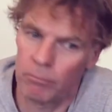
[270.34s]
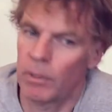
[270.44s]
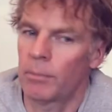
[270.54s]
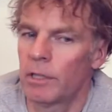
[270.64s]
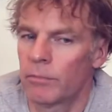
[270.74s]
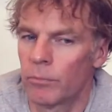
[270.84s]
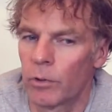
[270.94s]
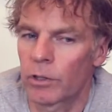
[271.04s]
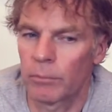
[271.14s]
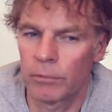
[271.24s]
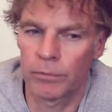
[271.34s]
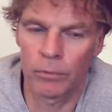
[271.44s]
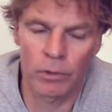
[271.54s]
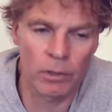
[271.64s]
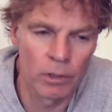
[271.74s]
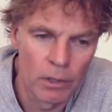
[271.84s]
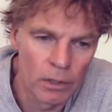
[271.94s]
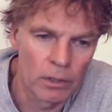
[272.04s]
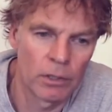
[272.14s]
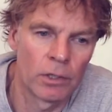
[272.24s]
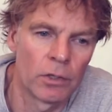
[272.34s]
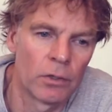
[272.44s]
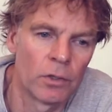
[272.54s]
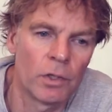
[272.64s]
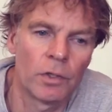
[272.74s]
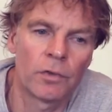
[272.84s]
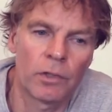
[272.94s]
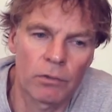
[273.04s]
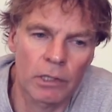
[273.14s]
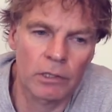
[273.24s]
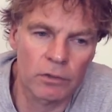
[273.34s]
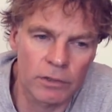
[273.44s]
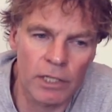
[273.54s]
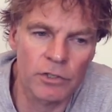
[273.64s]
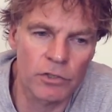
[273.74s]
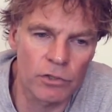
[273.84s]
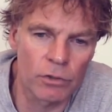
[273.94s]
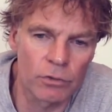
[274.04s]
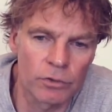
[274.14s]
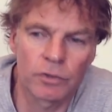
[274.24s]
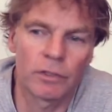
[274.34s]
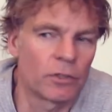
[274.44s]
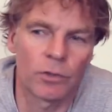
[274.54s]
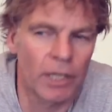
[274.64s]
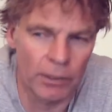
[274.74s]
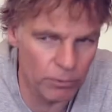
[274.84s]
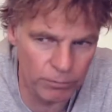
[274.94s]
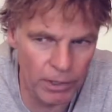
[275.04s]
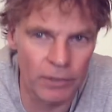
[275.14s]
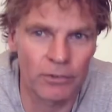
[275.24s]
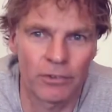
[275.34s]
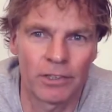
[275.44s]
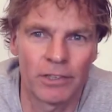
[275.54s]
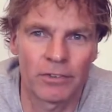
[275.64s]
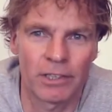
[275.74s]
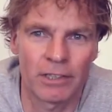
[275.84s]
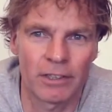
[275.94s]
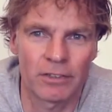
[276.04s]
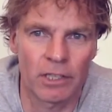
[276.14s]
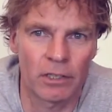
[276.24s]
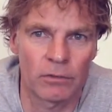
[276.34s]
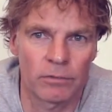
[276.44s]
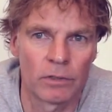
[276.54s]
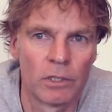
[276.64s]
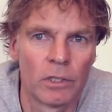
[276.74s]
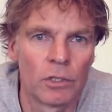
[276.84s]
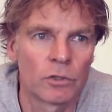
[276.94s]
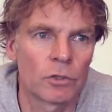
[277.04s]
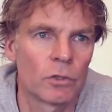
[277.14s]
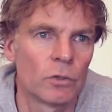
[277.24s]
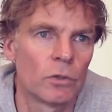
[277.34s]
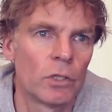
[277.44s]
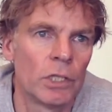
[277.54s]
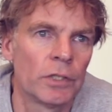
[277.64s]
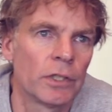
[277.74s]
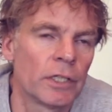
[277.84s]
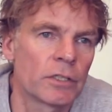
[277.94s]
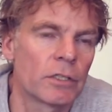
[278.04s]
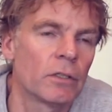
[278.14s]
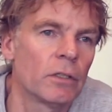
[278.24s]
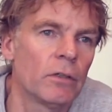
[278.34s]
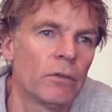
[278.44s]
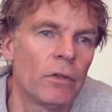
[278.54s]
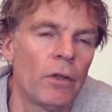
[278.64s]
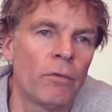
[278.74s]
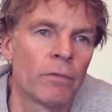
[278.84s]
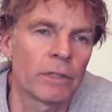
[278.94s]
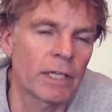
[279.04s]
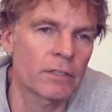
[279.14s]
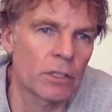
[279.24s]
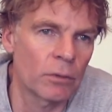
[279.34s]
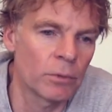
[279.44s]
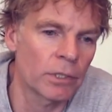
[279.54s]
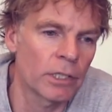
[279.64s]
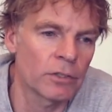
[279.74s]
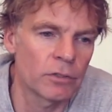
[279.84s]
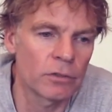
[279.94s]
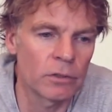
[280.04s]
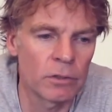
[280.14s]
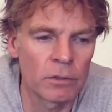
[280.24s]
maybe even more than before, theoretical test zones that you cannot find on the internet itself. So it is a fantastic communication